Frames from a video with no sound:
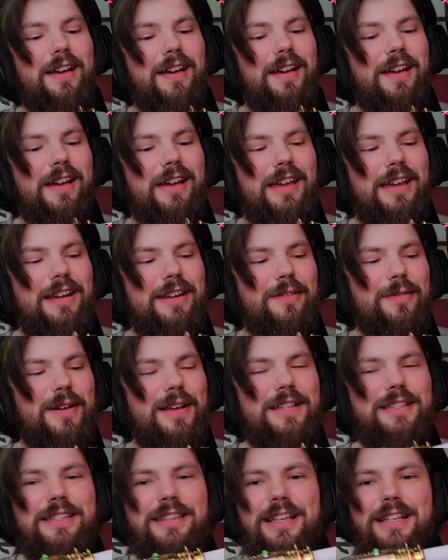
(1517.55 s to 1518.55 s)

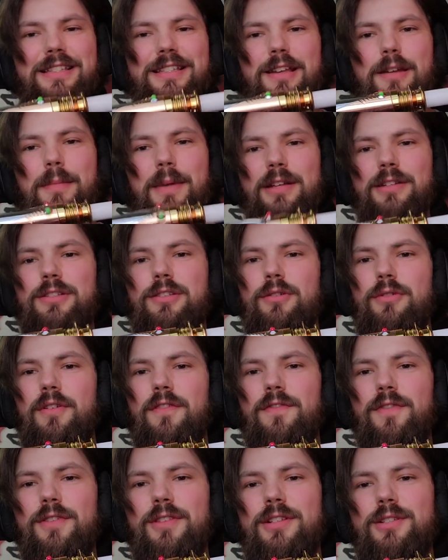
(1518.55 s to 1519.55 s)
Anyways, that's gonna about do
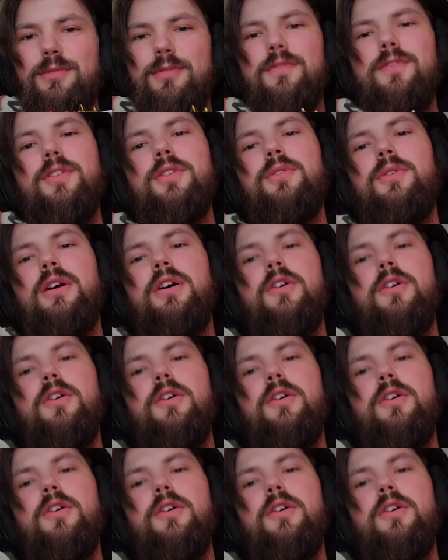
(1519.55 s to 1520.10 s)
it for this review.